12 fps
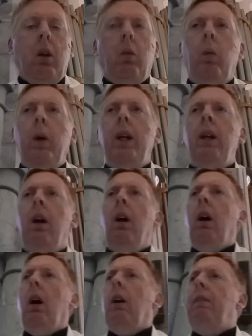We
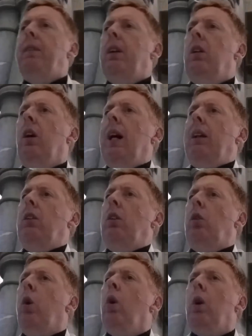often like
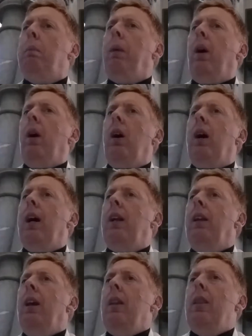to talk
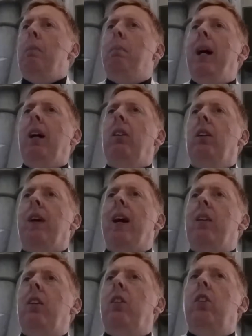behind the backs of
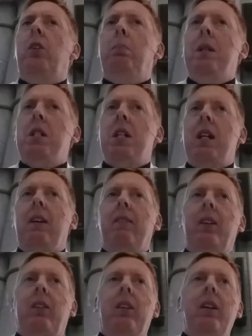others, especially
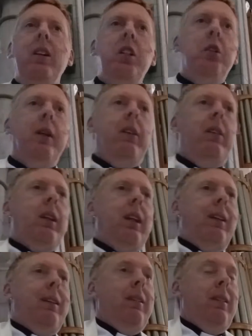if it's
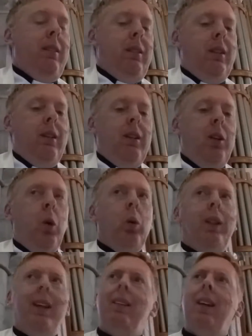interesting
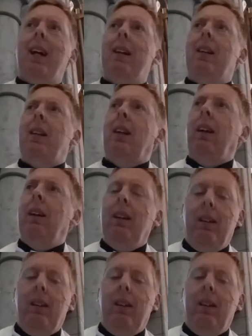or titillating.